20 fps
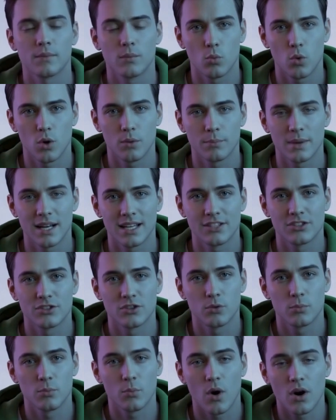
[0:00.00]
What makes
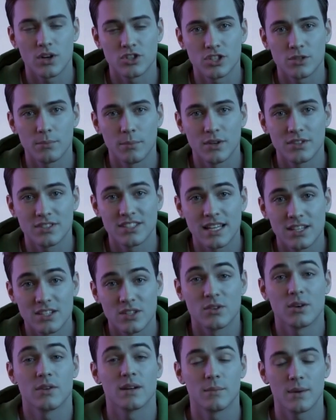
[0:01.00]
TubeMargic
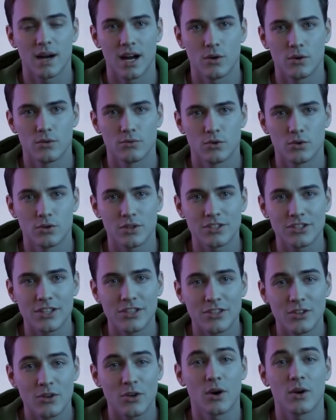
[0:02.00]
particularly powerful is
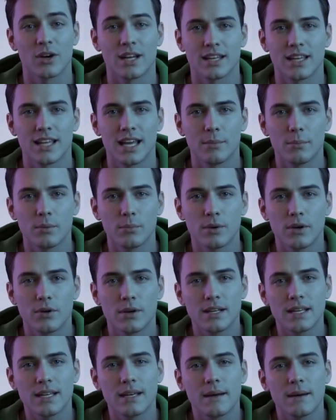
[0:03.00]
its learning
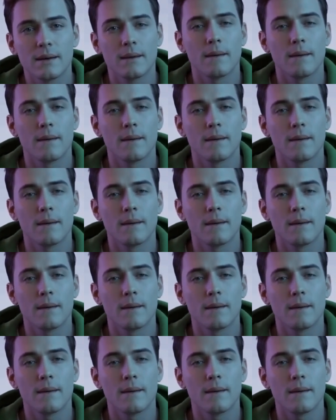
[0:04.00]
capability.